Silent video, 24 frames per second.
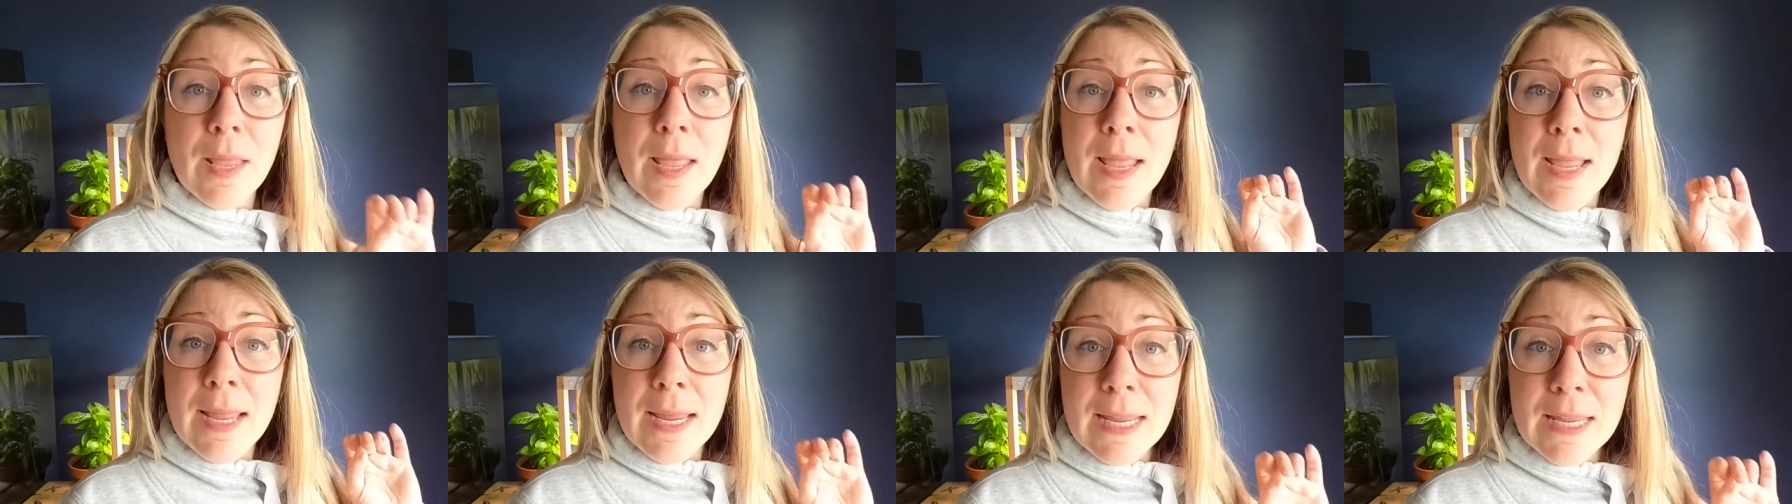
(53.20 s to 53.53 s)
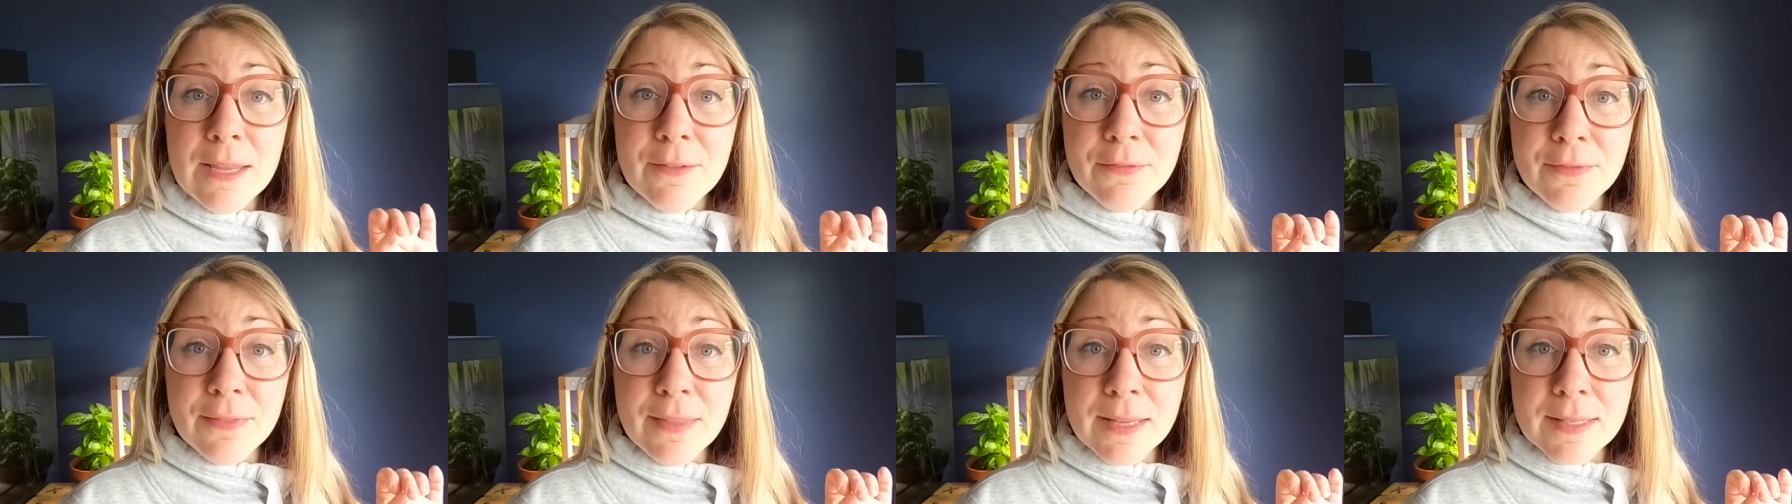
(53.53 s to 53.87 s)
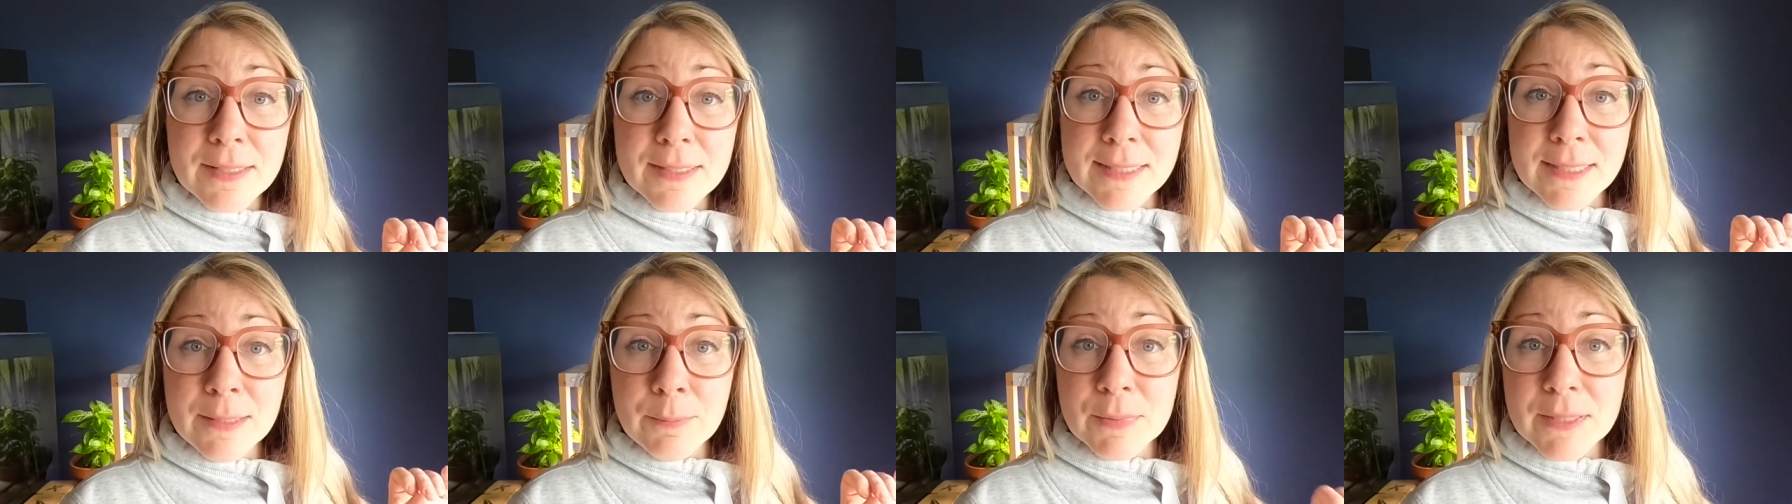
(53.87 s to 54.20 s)
if that
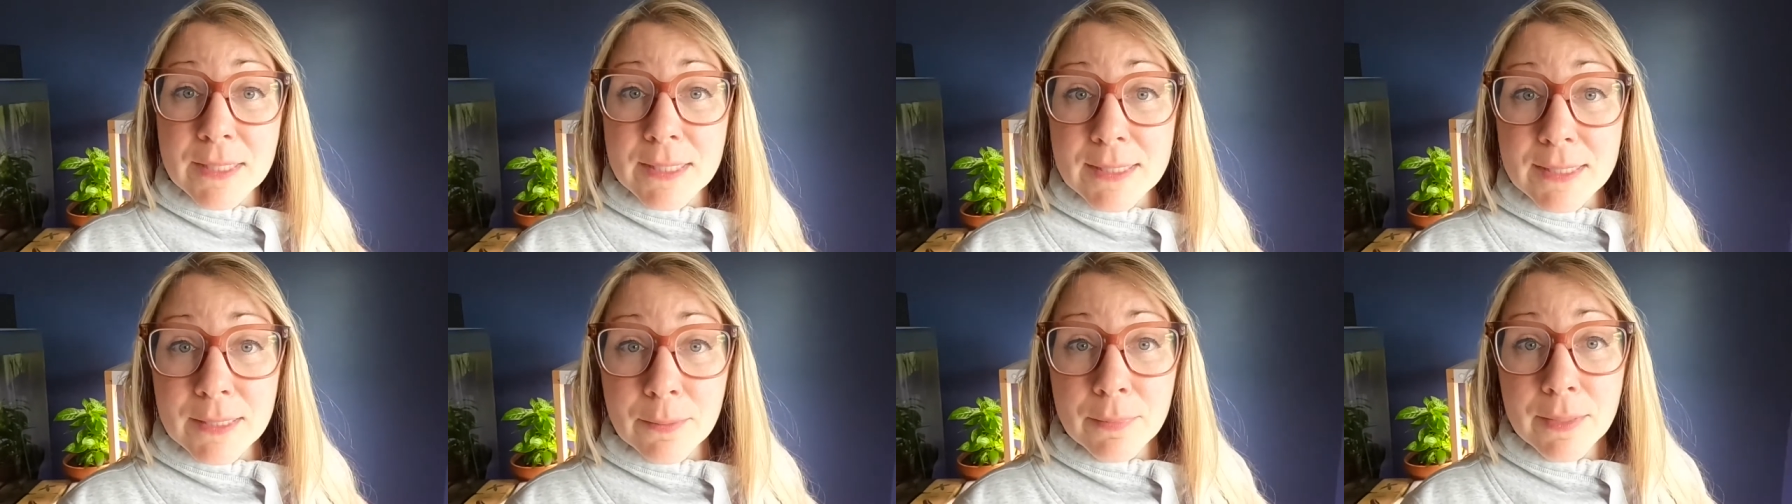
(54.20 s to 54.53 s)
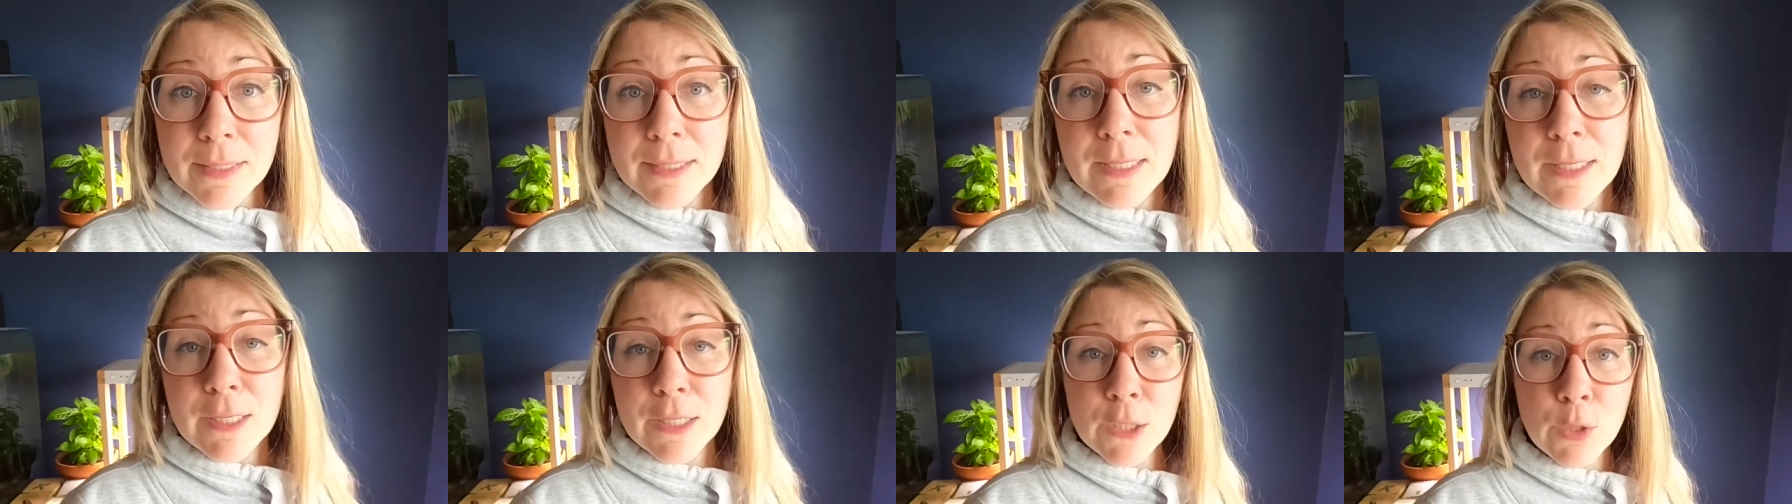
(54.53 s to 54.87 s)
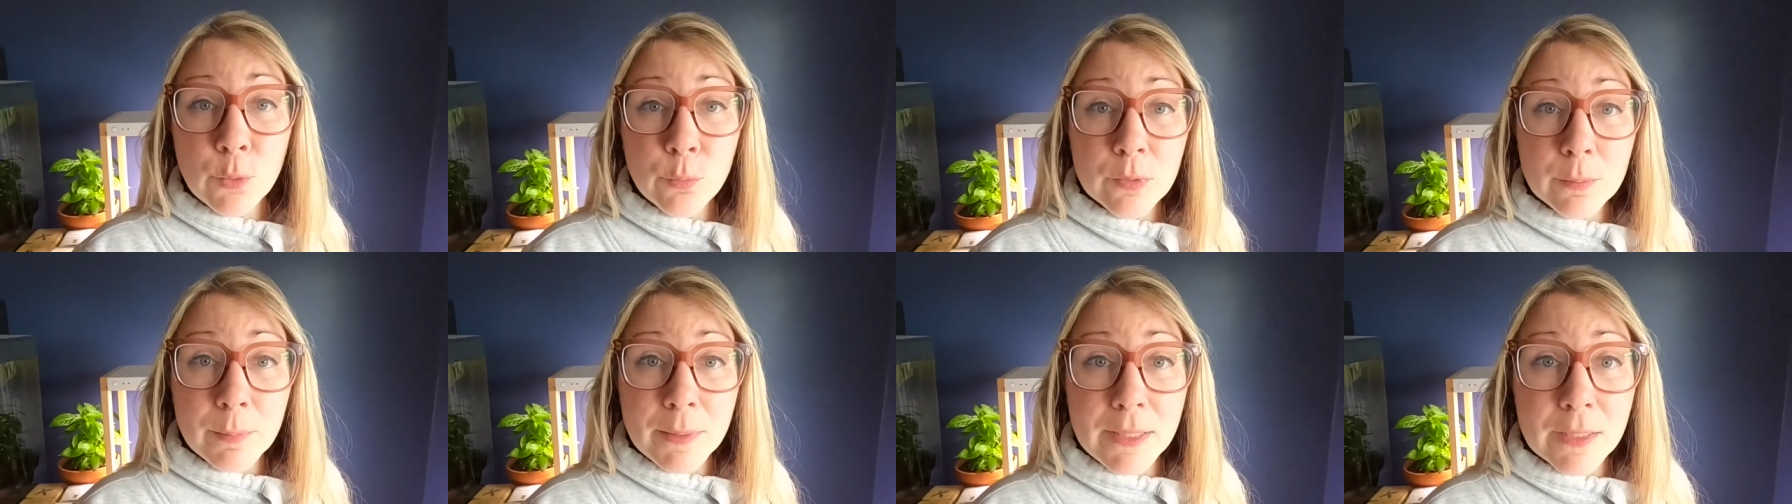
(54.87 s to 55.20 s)
seems like something that you
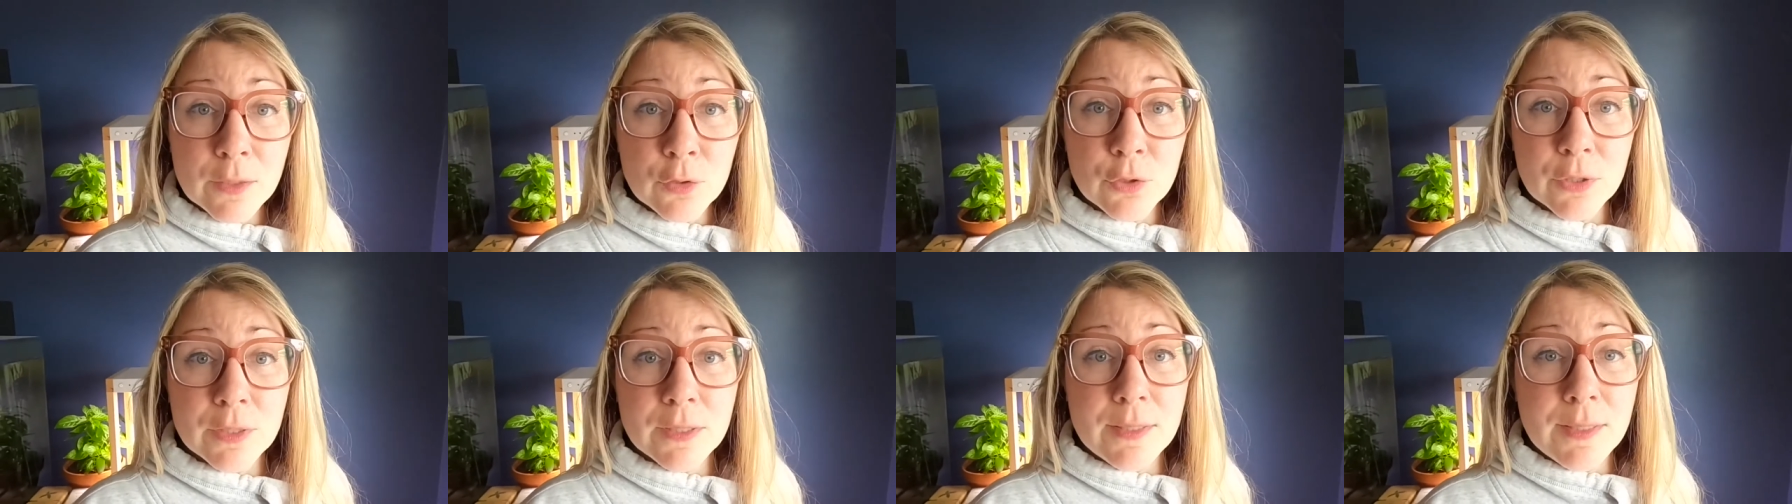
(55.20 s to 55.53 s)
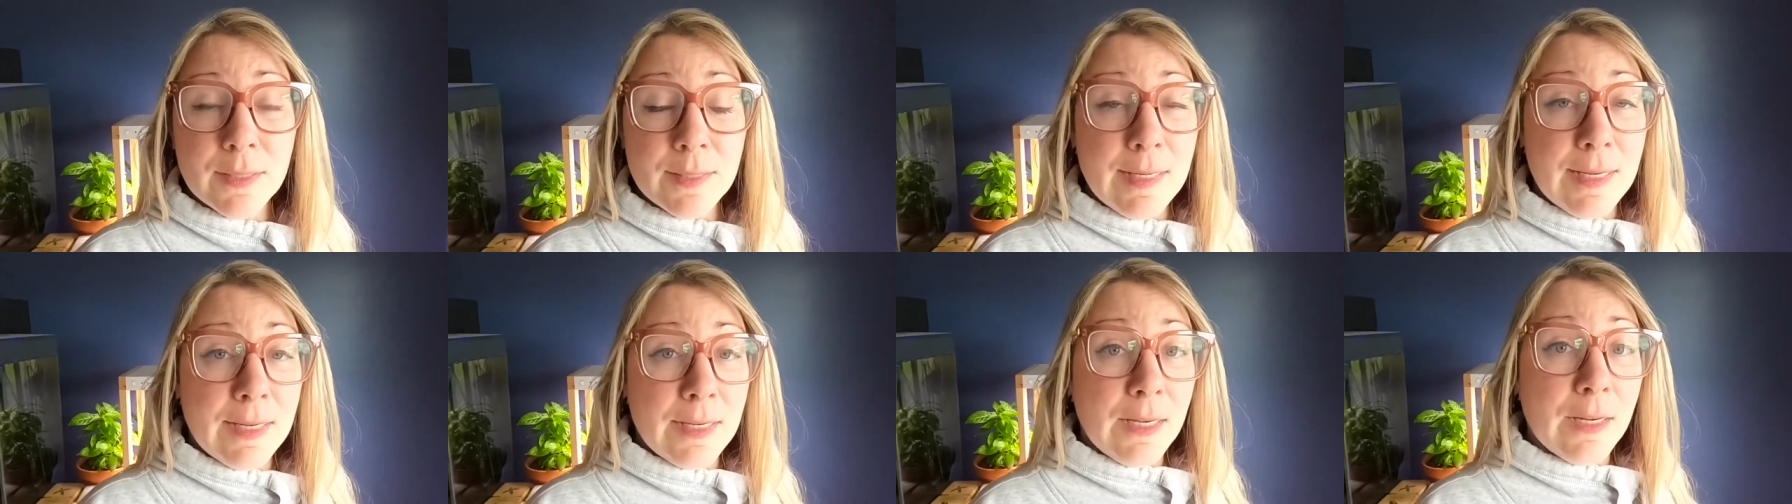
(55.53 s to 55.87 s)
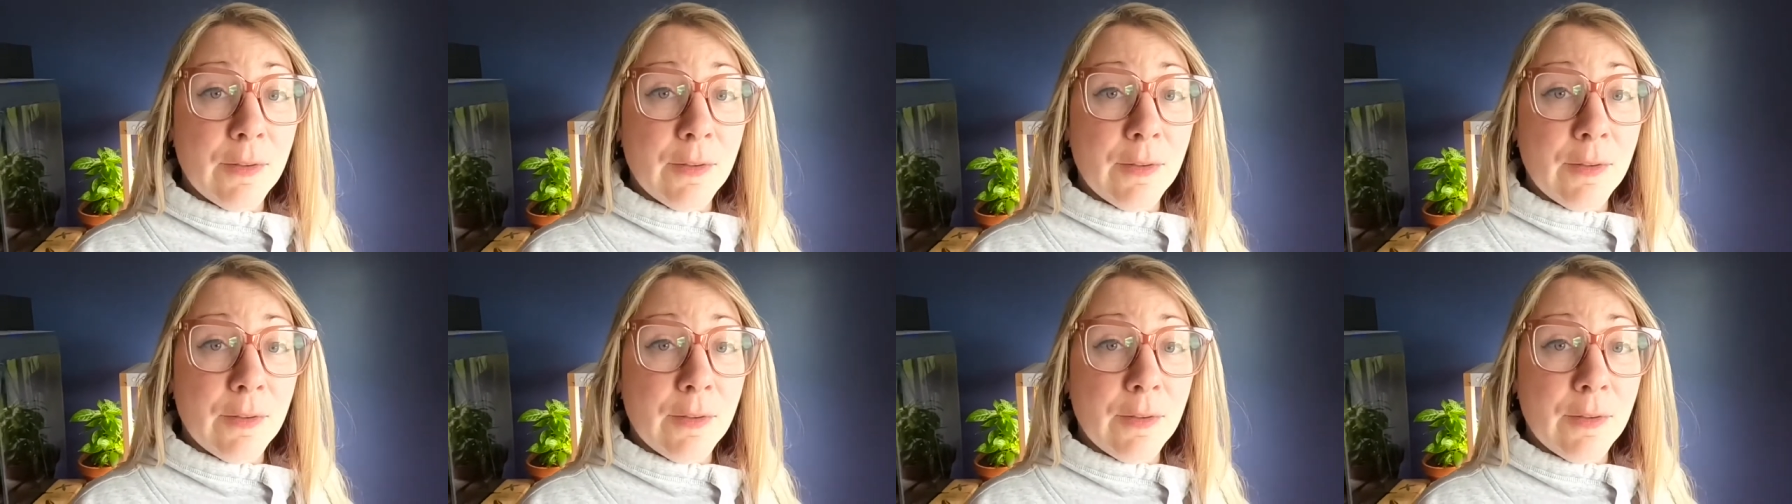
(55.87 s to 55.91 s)
would be interested in,